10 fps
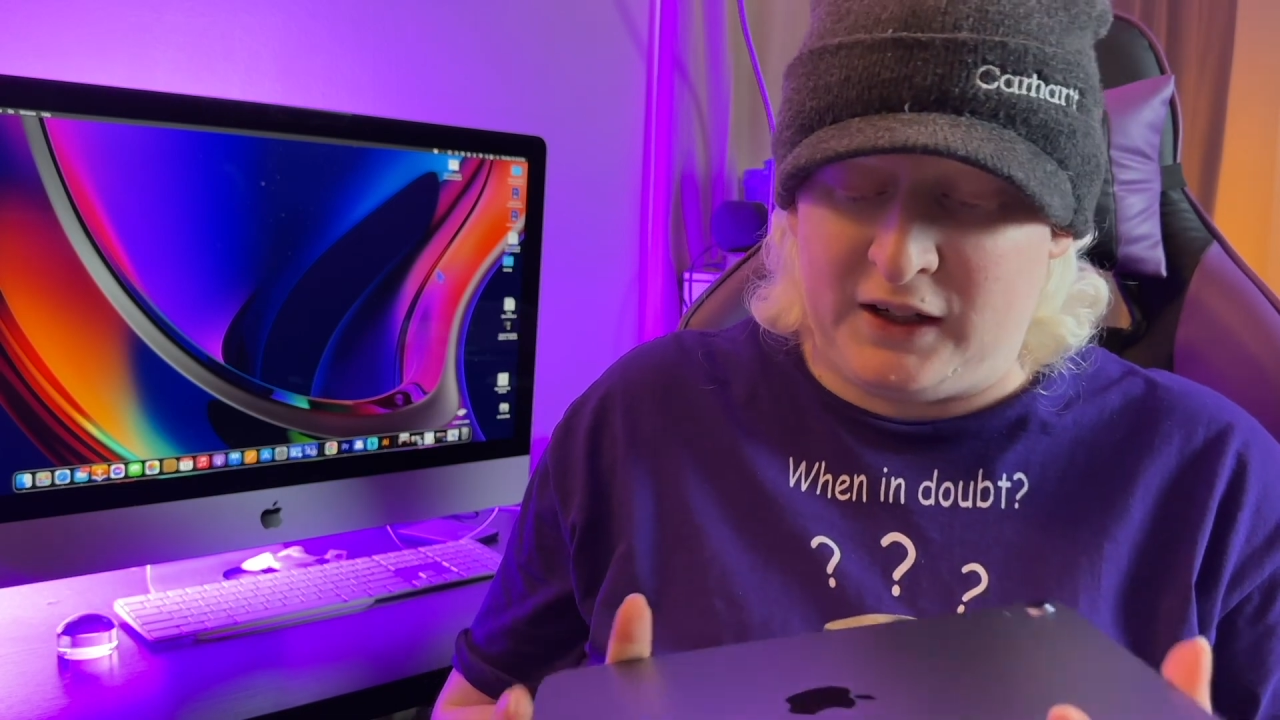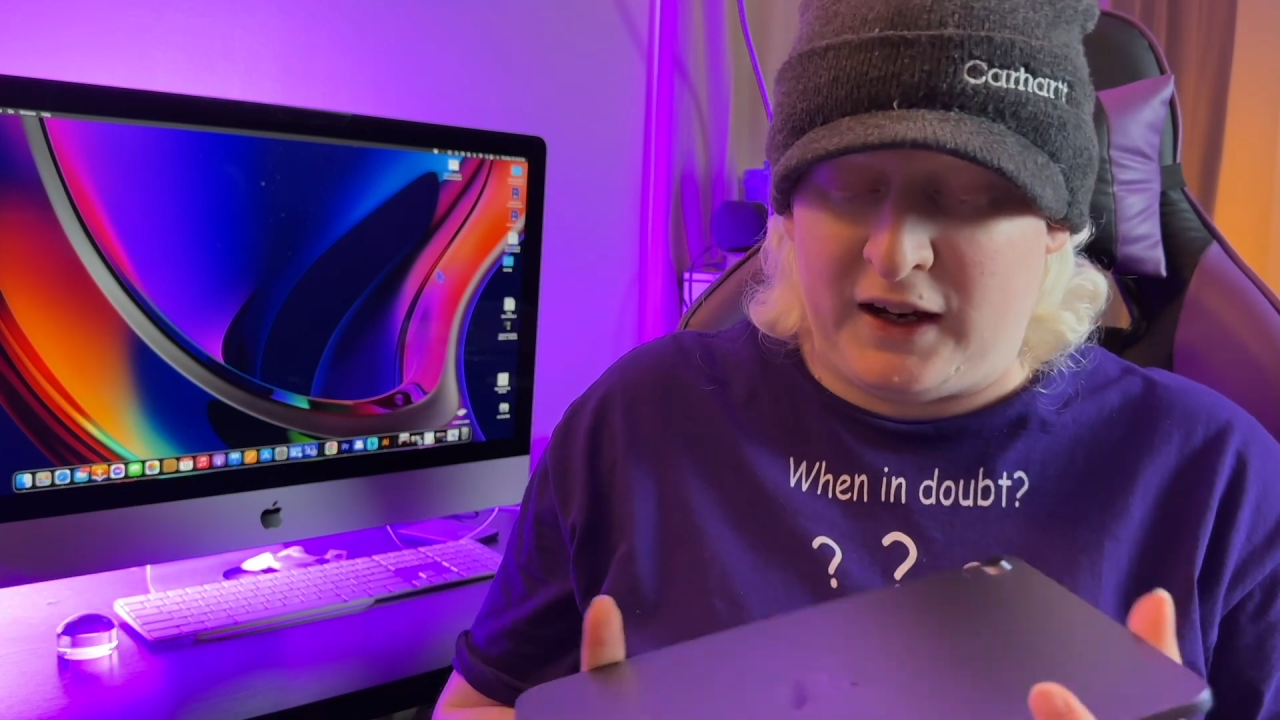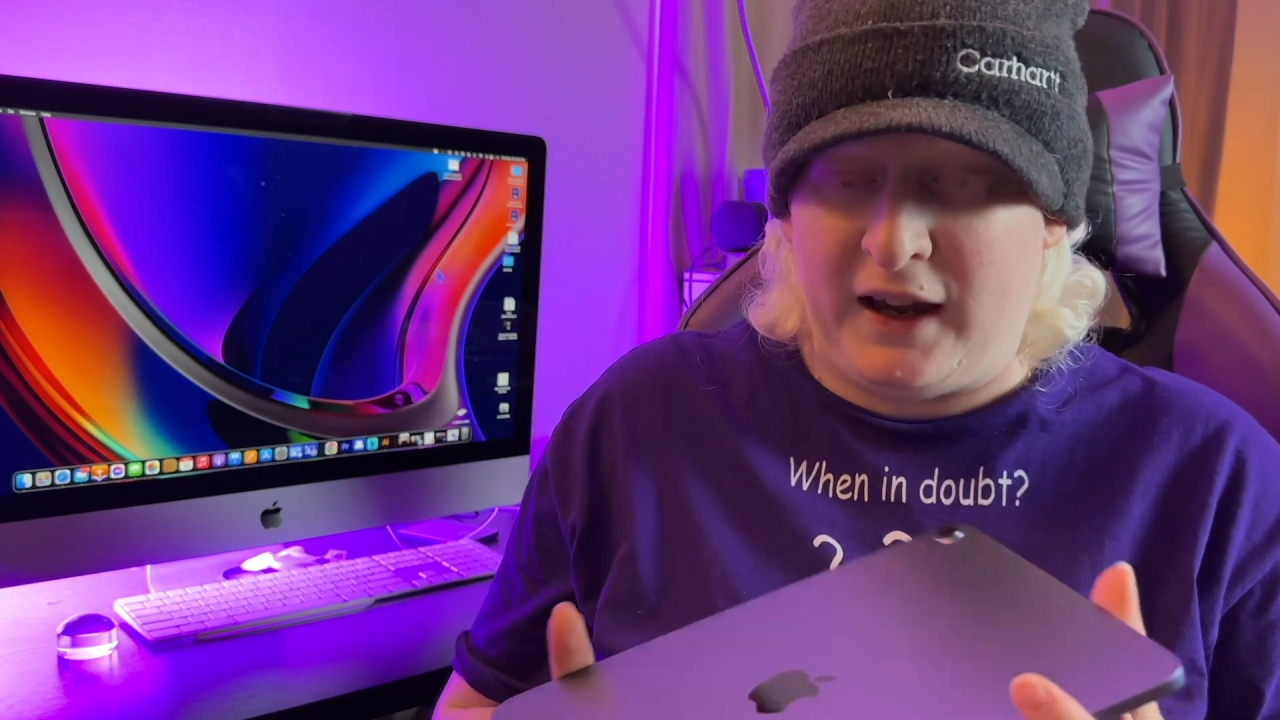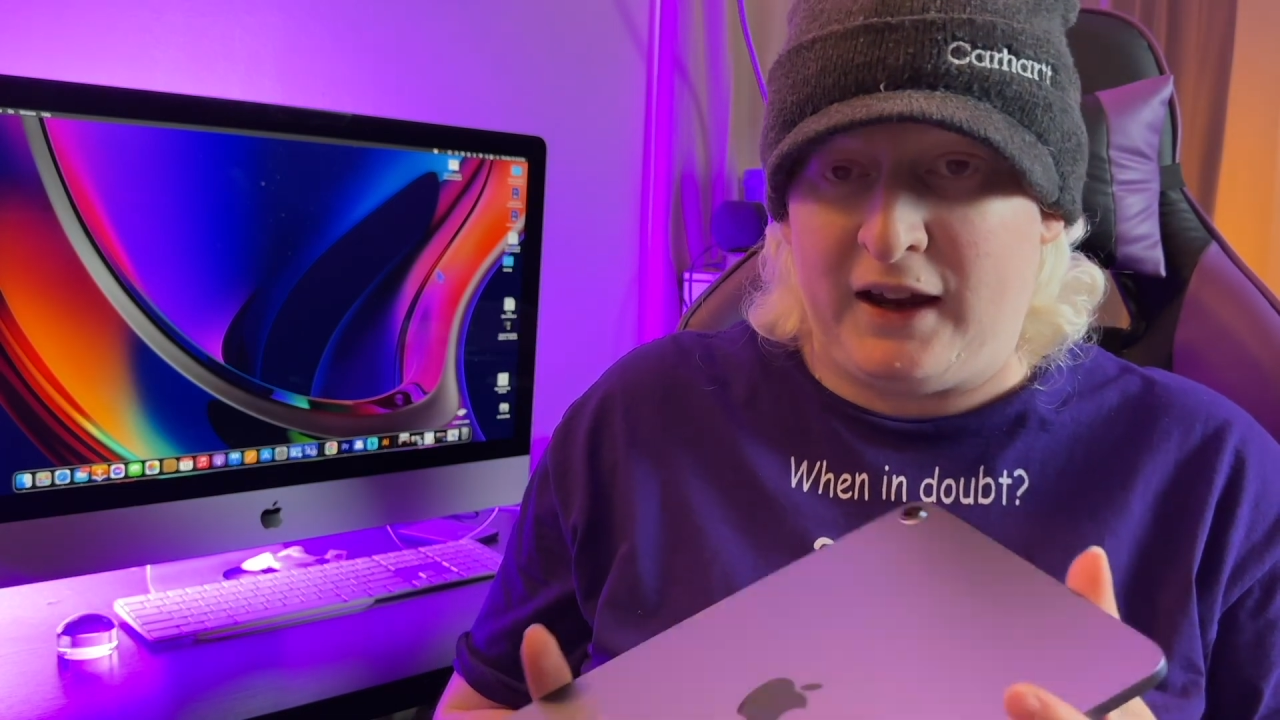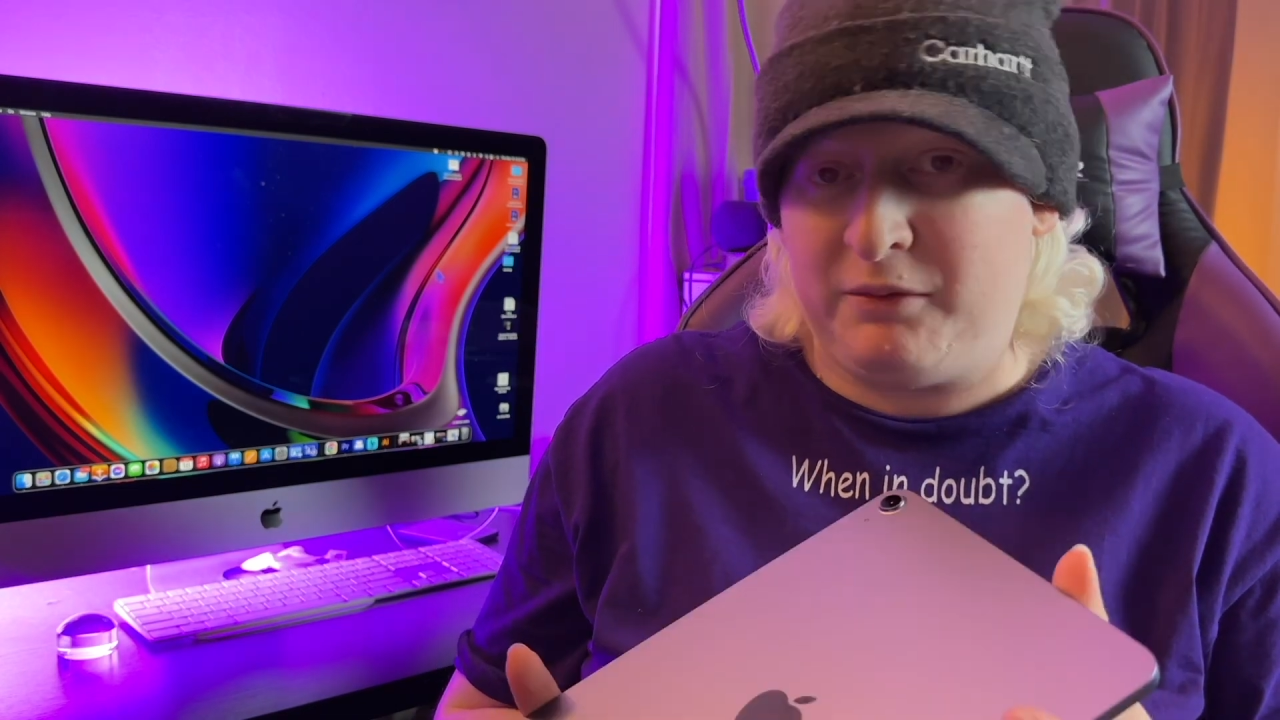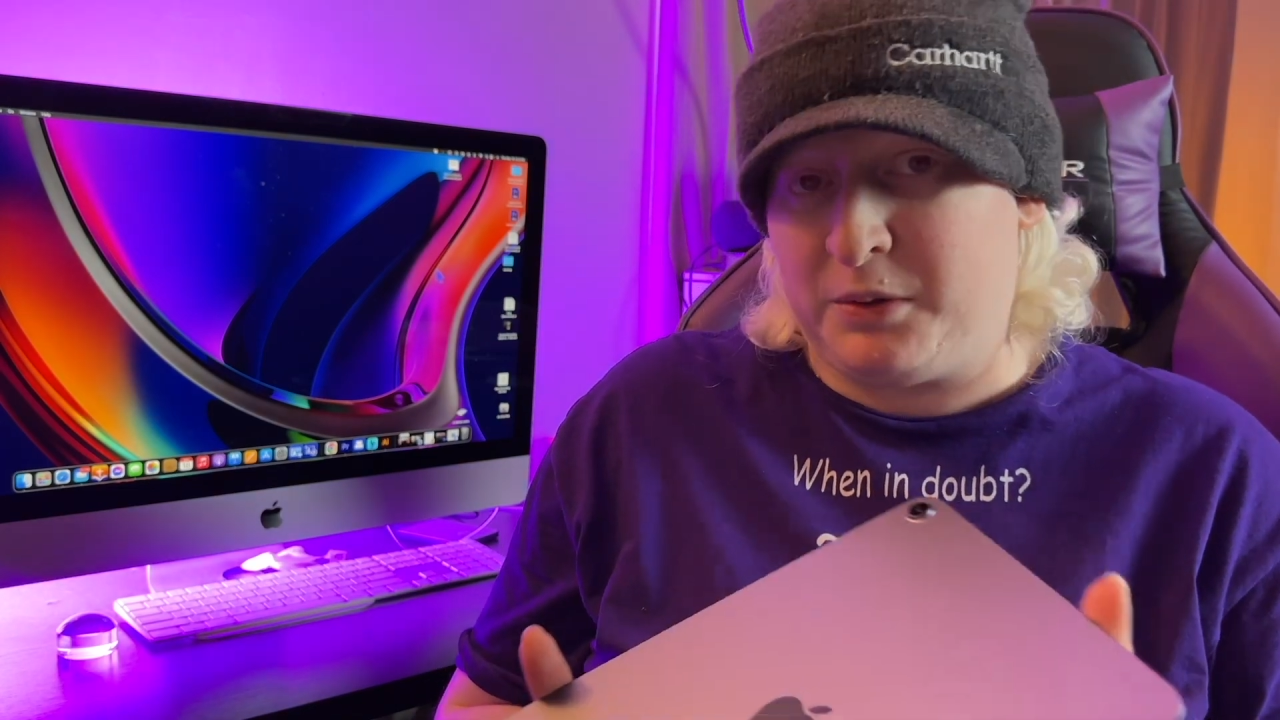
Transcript: I have